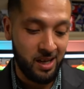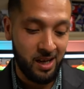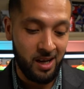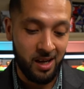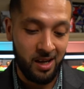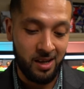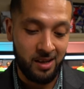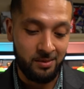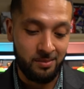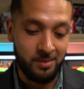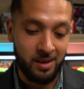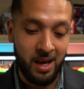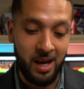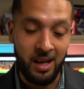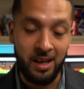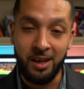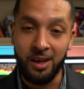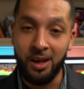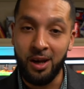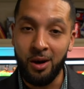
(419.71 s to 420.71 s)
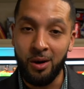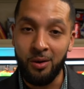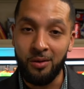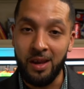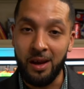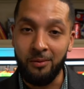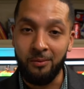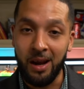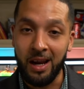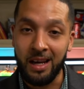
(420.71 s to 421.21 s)
Uh, I know
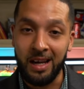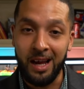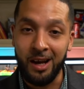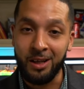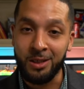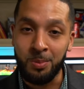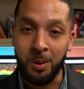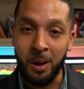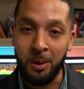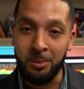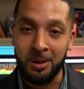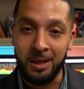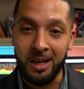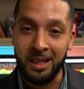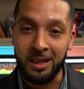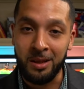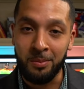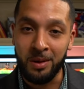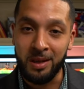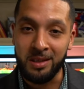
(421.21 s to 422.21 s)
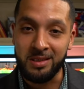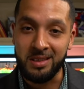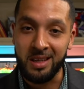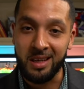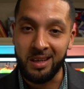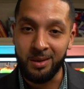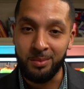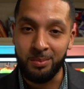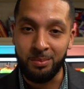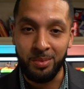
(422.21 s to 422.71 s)
that right now it's probably not the best
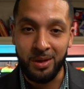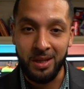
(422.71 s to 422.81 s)
setup,